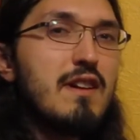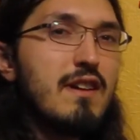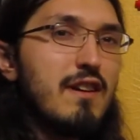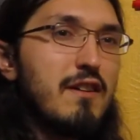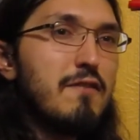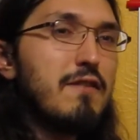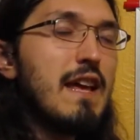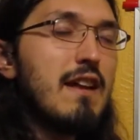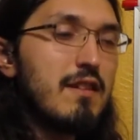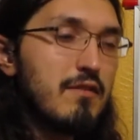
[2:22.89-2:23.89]
of
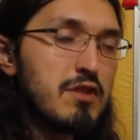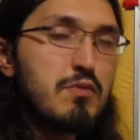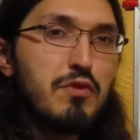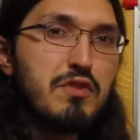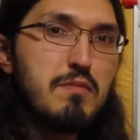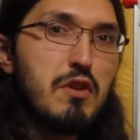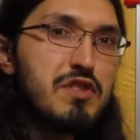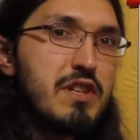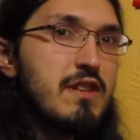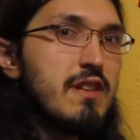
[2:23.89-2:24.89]
that squirrel's
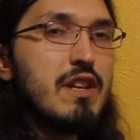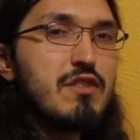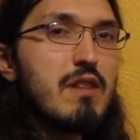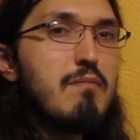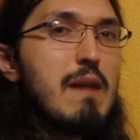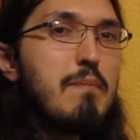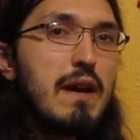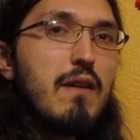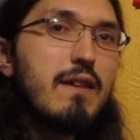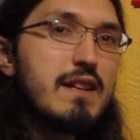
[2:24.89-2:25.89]
motion and try to map
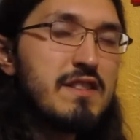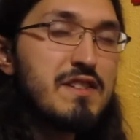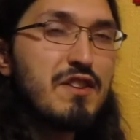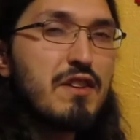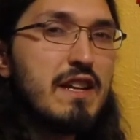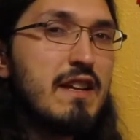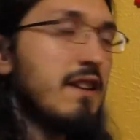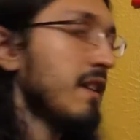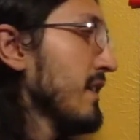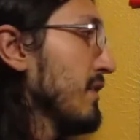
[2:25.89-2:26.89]
out its journey
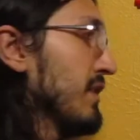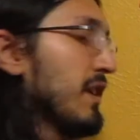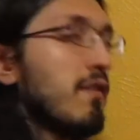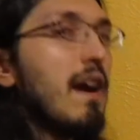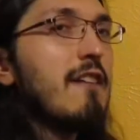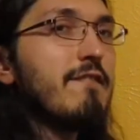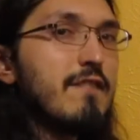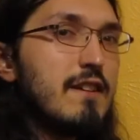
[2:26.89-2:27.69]
with a graph.